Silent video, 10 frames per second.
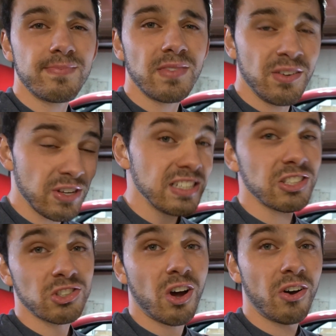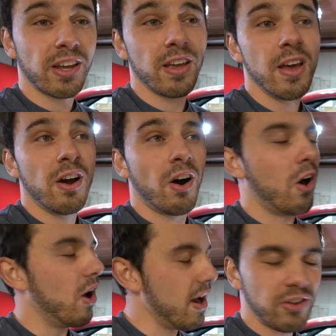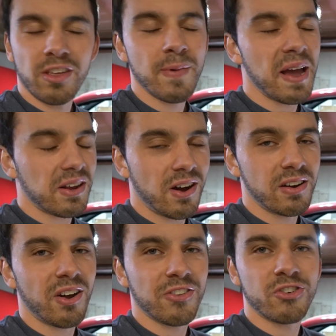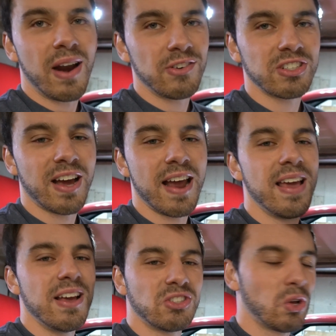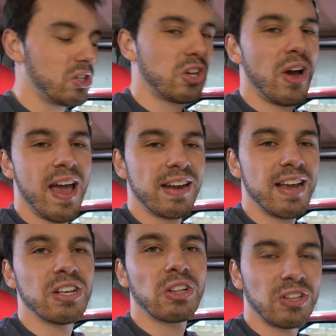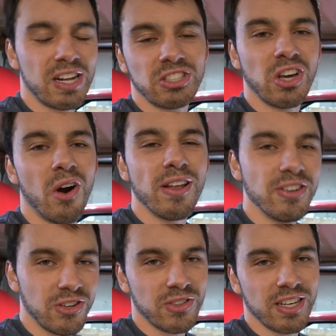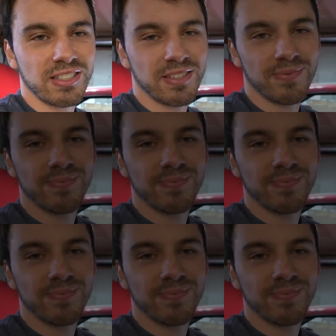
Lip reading: of installing everything back on the driver's side. So let's go ahead, guys, let's go and do this.